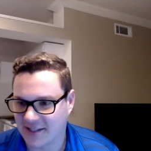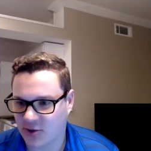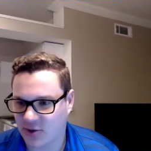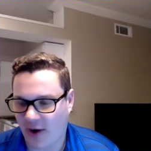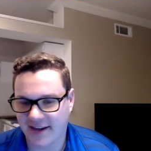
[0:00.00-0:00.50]

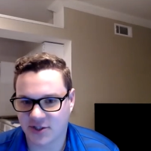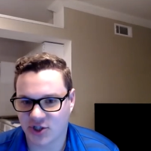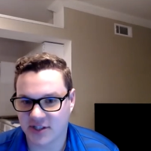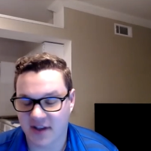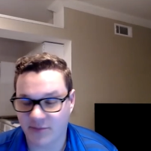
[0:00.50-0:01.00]
It's great.
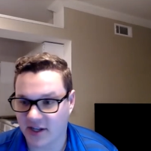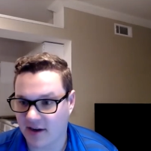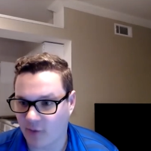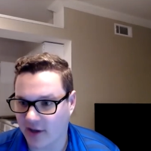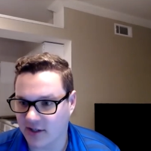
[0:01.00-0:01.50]
It's just
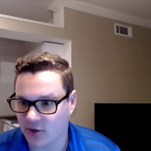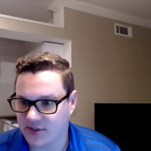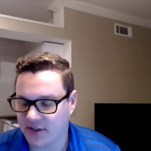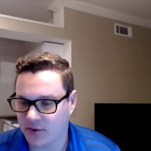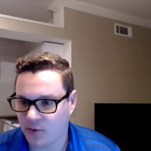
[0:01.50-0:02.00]
something I'm not
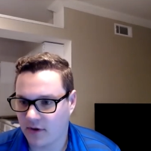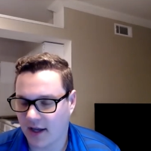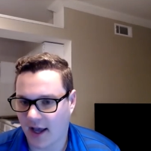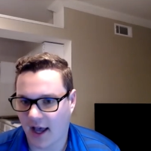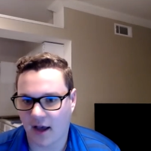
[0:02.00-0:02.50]
used to.
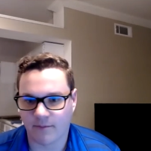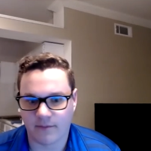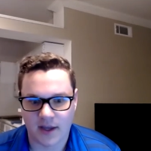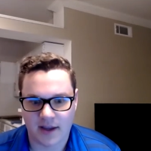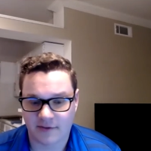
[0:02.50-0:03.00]

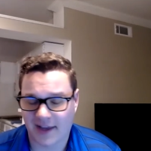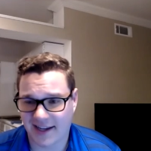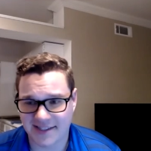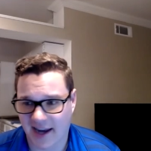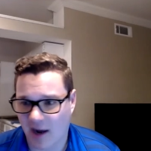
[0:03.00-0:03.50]
Um,
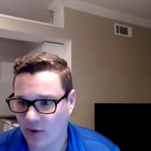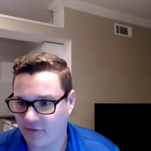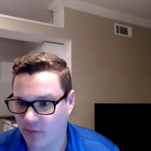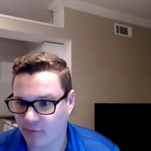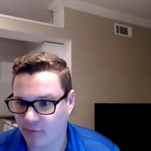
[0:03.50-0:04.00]
like I said, I
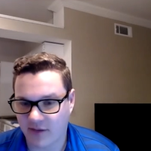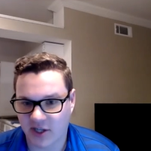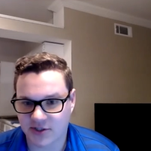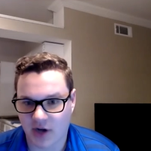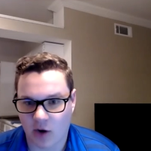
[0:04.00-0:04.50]
went from pretty
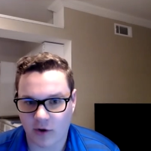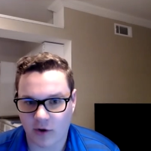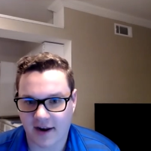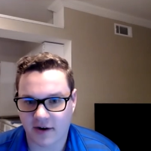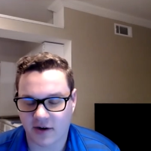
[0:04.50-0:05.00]
much not
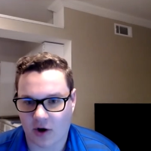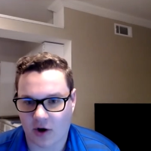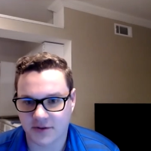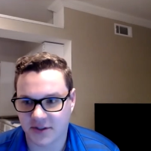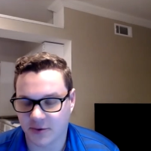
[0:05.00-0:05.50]
working out at
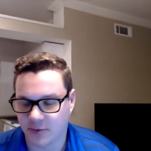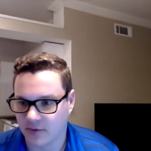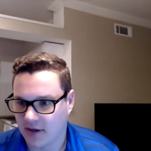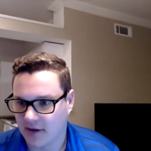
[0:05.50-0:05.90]
all to